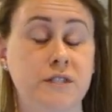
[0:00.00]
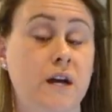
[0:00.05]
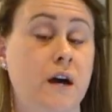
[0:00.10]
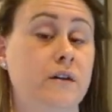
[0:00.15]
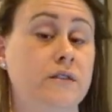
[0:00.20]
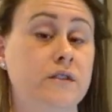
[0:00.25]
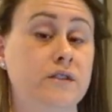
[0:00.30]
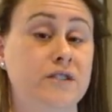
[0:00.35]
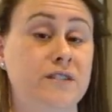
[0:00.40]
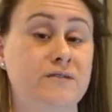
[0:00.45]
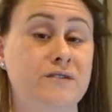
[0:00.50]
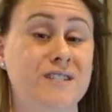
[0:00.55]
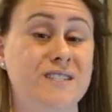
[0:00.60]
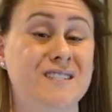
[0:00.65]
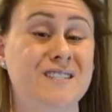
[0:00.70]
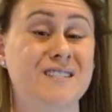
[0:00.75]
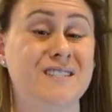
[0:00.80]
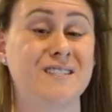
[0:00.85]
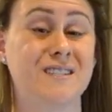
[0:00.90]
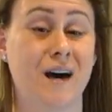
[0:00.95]
Now, there's different
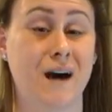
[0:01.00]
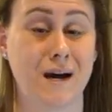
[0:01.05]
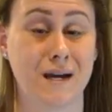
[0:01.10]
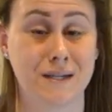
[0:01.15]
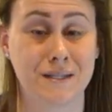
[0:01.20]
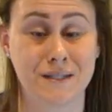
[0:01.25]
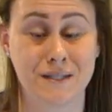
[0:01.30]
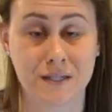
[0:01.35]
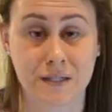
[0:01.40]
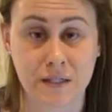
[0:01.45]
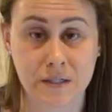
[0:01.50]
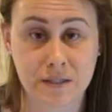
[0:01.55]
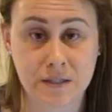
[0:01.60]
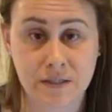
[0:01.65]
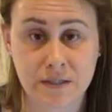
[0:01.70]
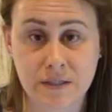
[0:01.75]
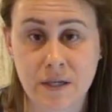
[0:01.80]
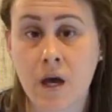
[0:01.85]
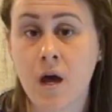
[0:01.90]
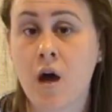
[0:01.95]

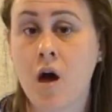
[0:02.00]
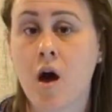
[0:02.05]
sizes